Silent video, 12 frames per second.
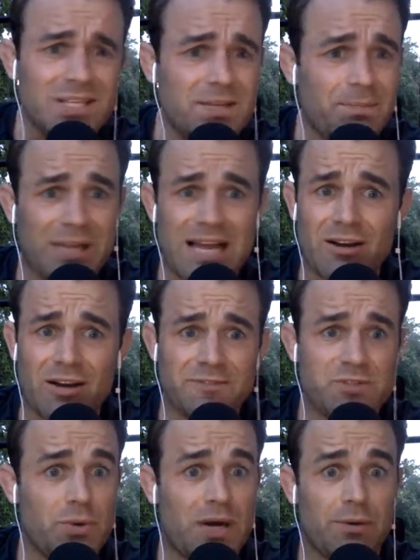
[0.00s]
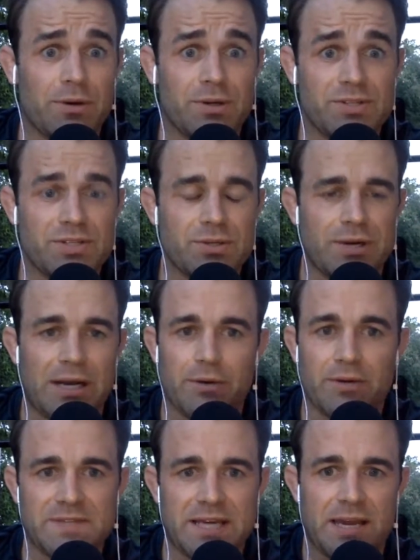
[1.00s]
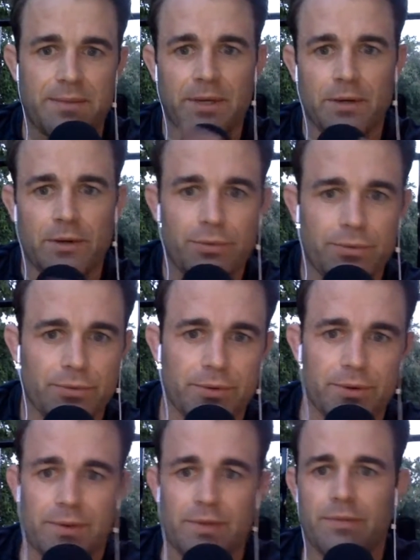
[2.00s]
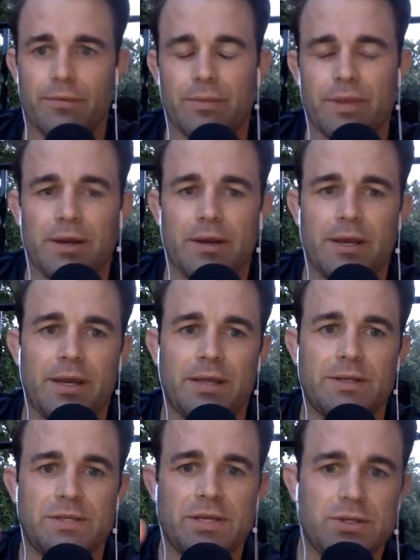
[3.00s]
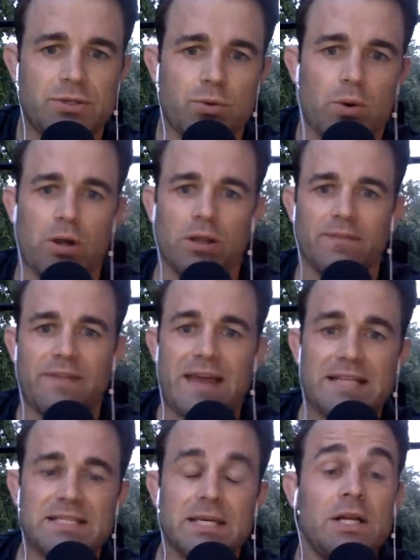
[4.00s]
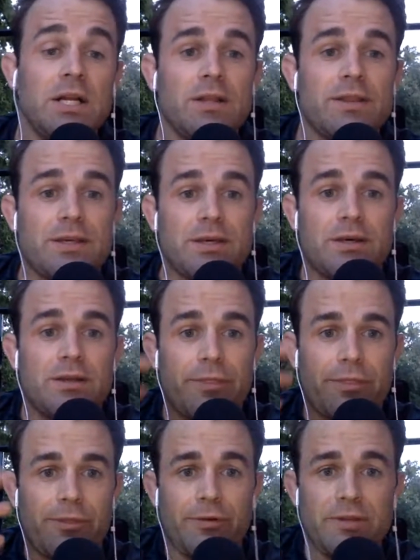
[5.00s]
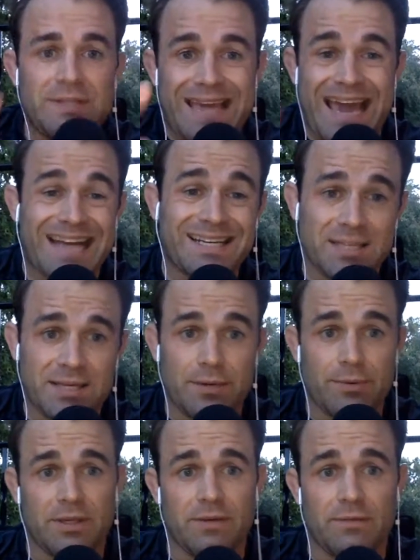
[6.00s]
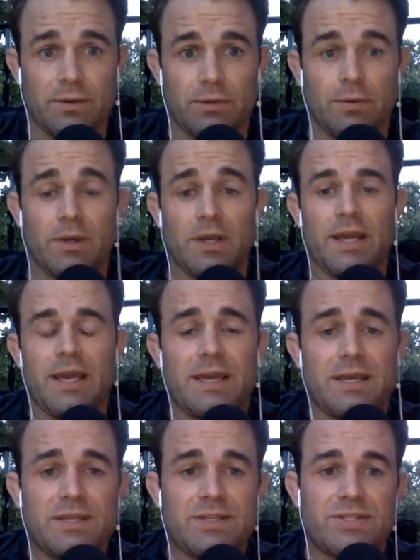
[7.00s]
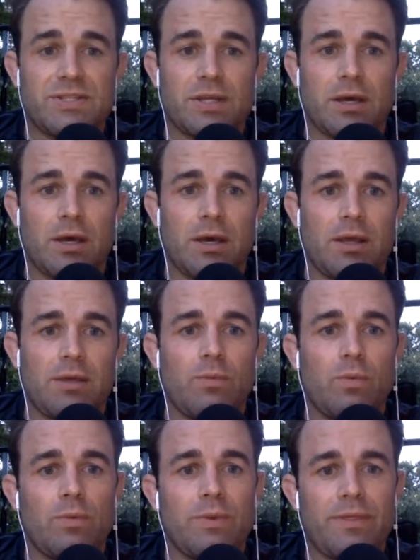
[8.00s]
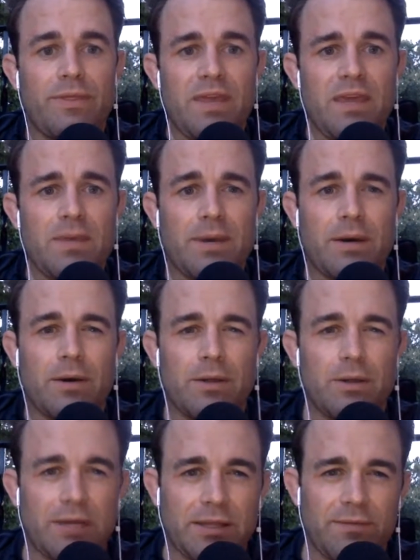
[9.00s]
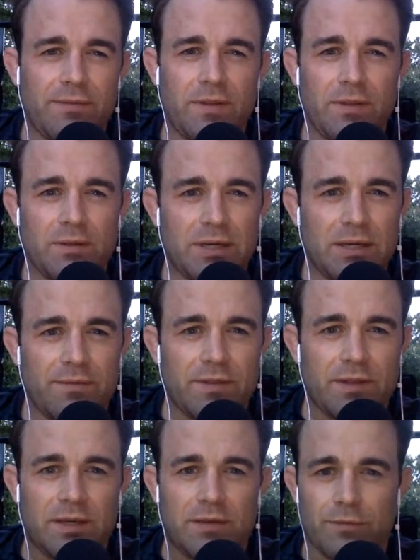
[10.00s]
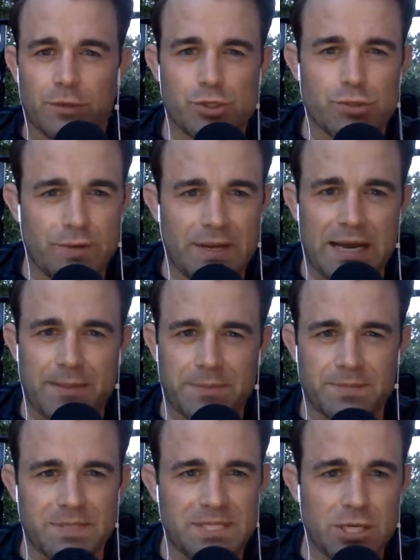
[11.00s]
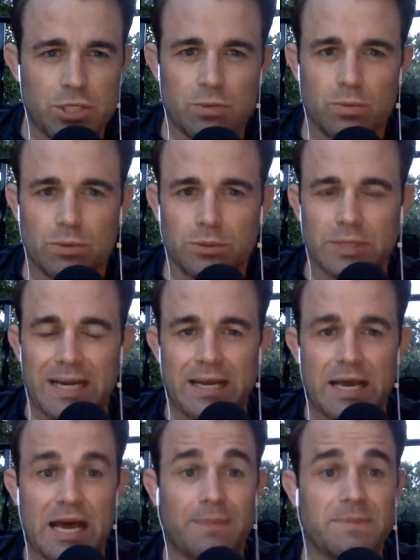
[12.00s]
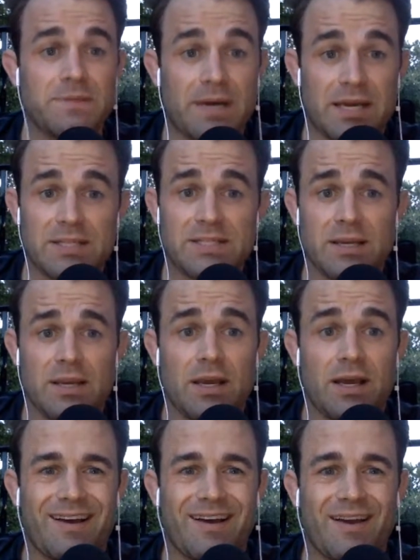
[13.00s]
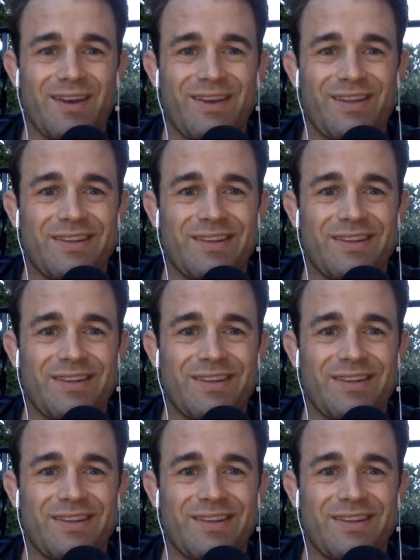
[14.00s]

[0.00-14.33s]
block off 2 hours or an hour of time, go through there and do all of that. The third tactic I would give you is when we think about, I live in kind of the conversion rate optimization world, or how to optimize in